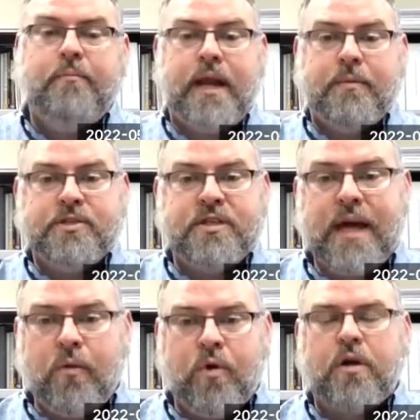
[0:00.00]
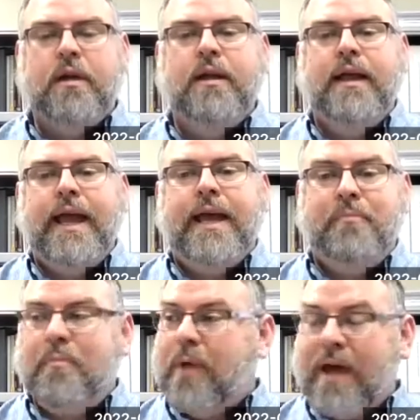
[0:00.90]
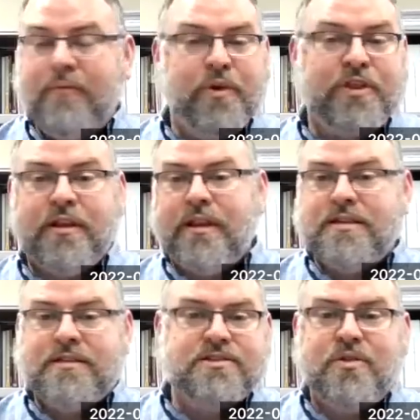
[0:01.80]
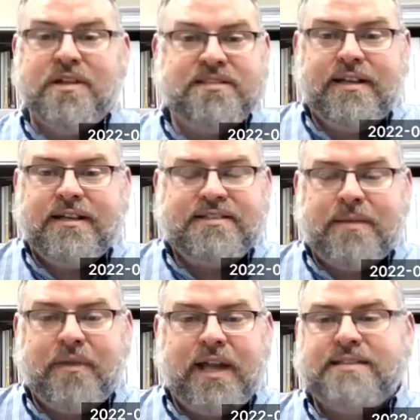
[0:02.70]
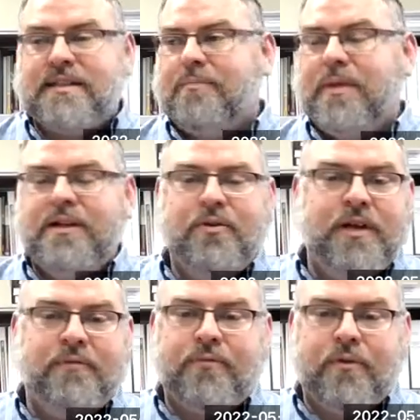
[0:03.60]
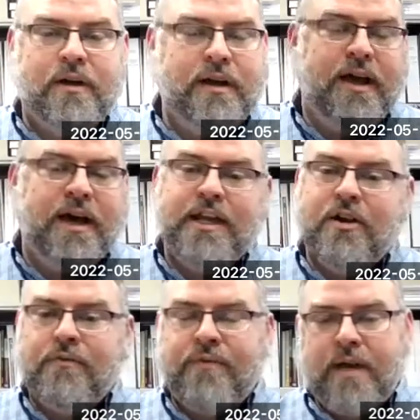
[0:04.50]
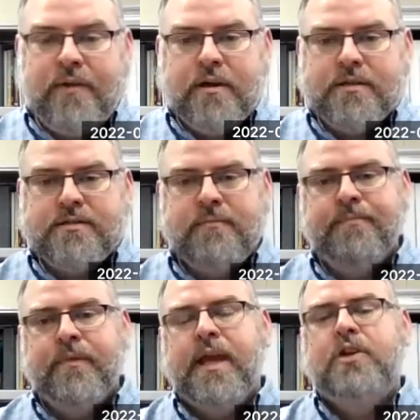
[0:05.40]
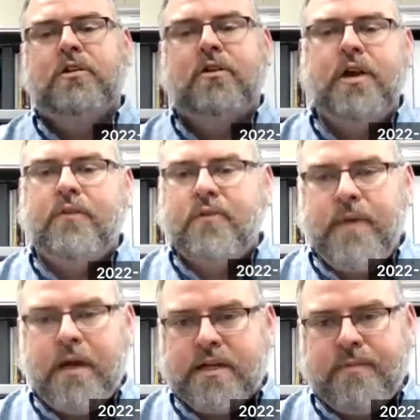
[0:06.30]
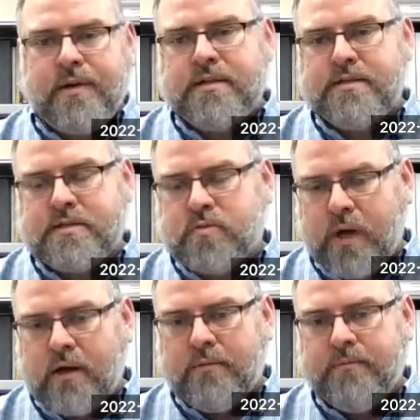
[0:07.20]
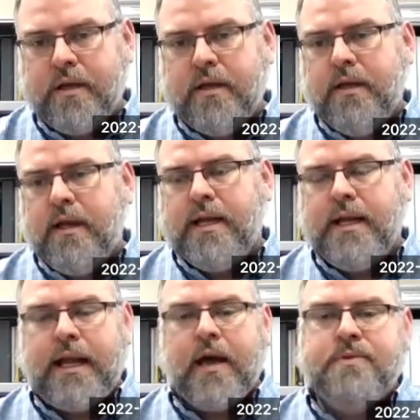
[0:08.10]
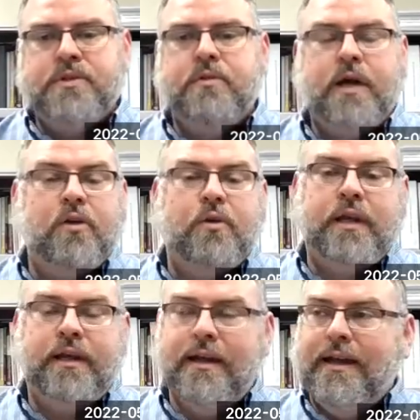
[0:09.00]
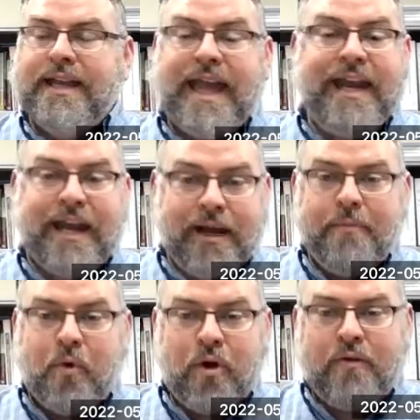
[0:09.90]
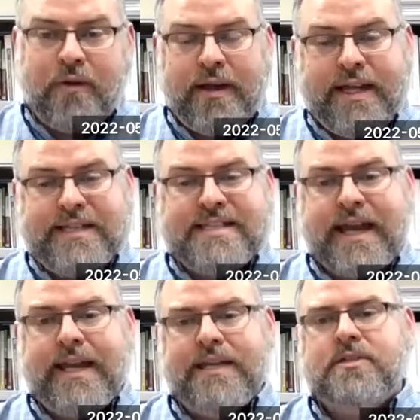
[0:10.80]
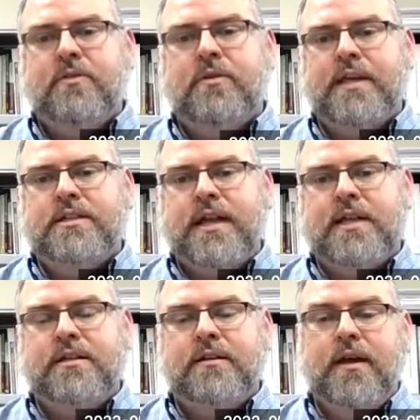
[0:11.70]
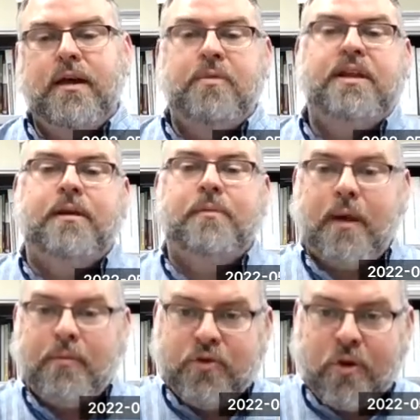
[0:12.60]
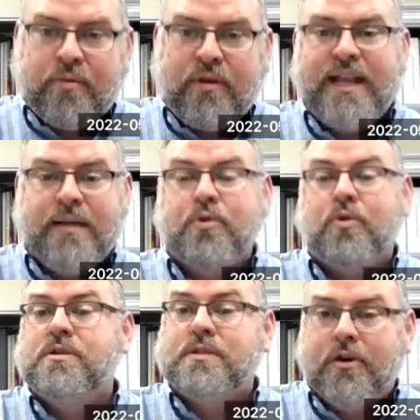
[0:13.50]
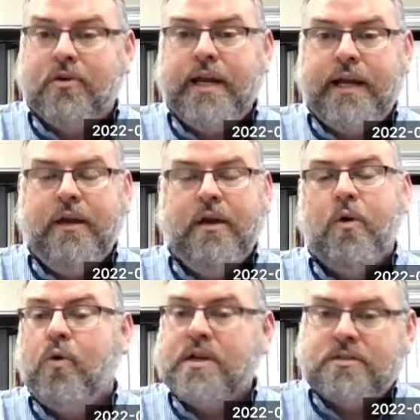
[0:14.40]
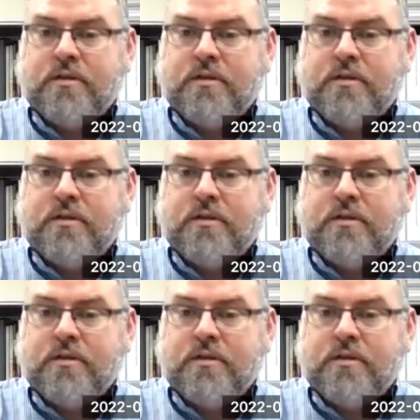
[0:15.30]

being able to network and have with these students that are in the same class that have been doing it for a year to 5 years, and you're learning from their experiences as well. And it helps you not only gain more of an insight into the education, but then be able to apply them towards a degree or a